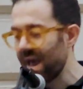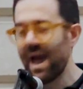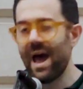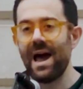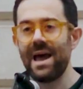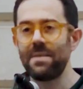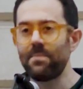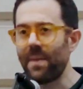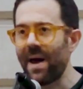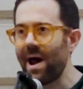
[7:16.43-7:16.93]

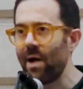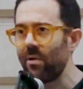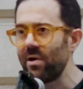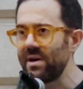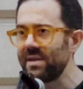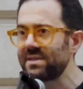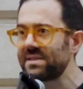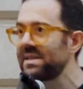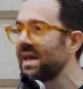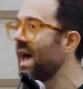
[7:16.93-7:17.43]
and
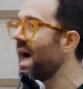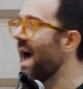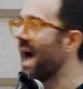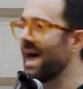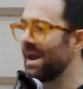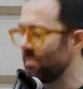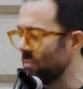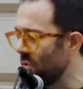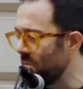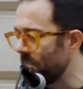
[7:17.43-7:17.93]
Paris,
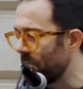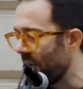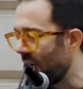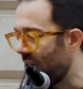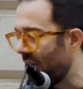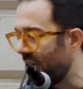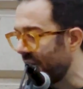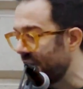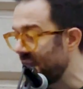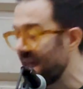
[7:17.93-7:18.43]
and
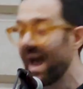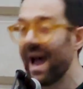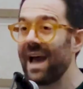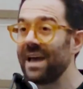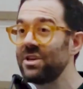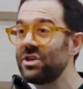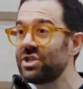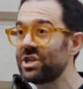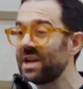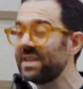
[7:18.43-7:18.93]
Mumbai,
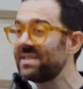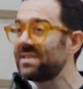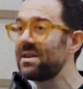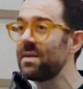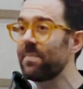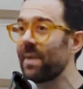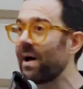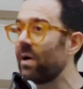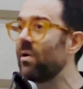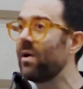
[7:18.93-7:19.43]
and just
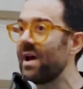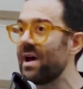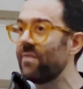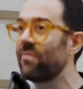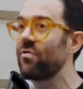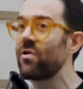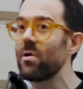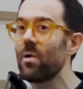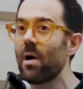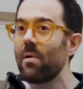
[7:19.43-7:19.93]
about
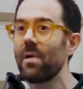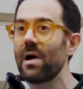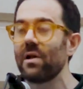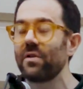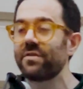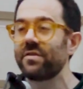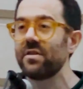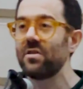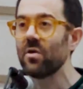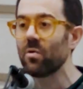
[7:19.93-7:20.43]
everywhere
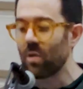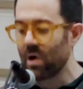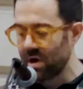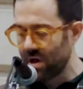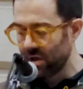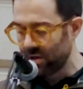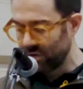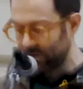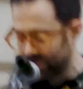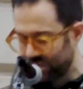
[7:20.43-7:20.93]
else in the
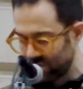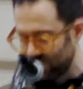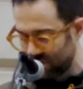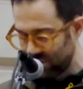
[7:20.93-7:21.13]
world.